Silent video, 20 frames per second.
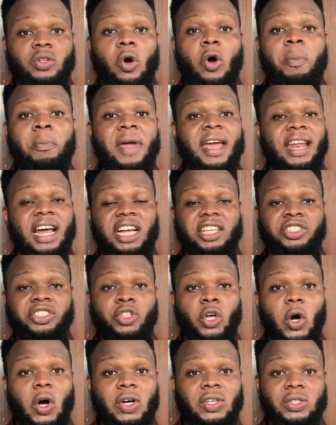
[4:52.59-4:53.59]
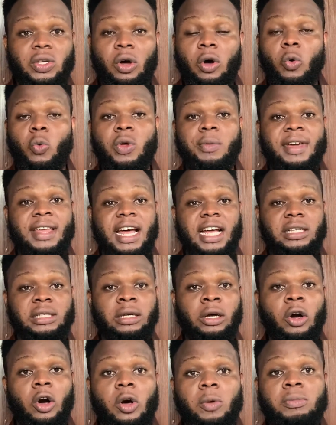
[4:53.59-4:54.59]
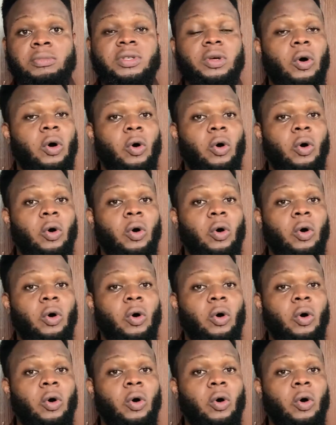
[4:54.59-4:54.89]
all men are dogs, all women are scums,